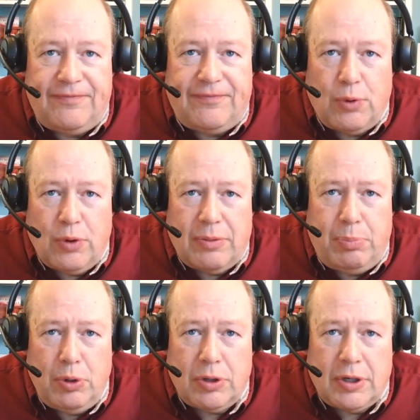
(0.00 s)
fourth
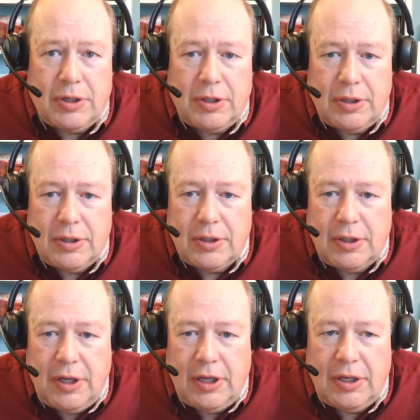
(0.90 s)
book
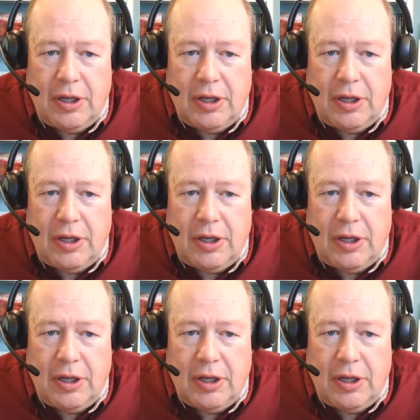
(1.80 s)
in